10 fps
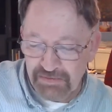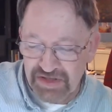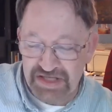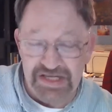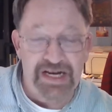
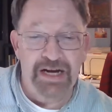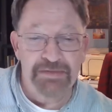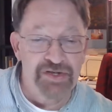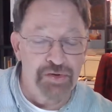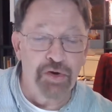which is a
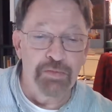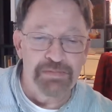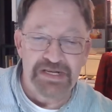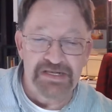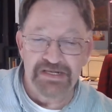common
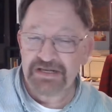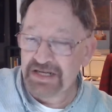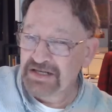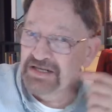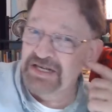trope
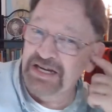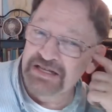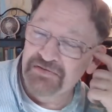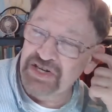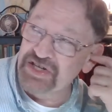in, in
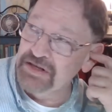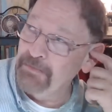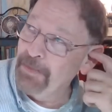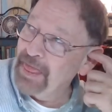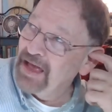science fiction.
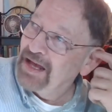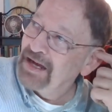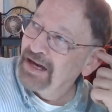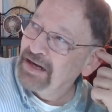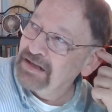
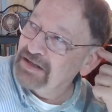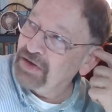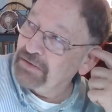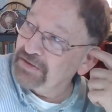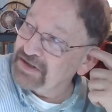Uh, de
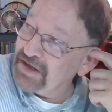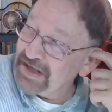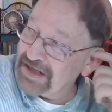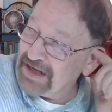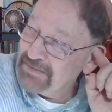Tocqueville saw
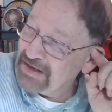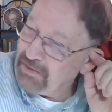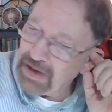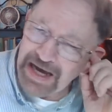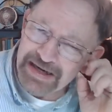that coming.
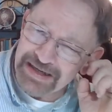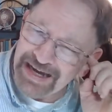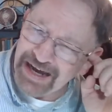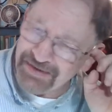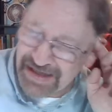Well, how, did,
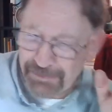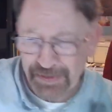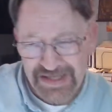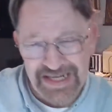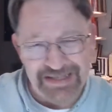how could he
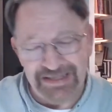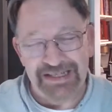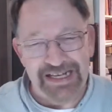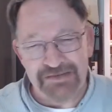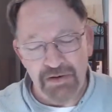predict that
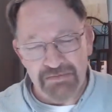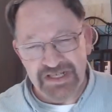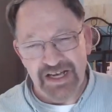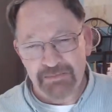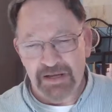that's what was
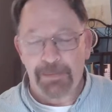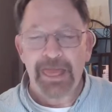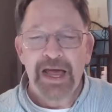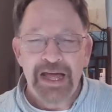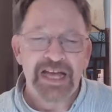coming?
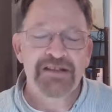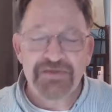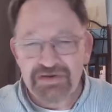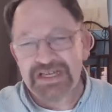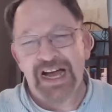And
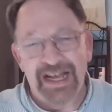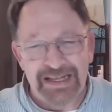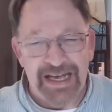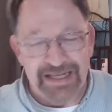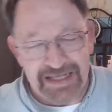if you tie
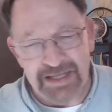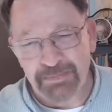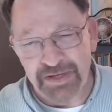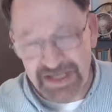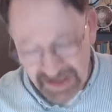that to the
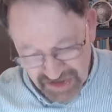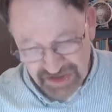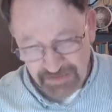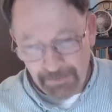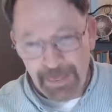
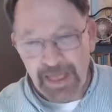prediction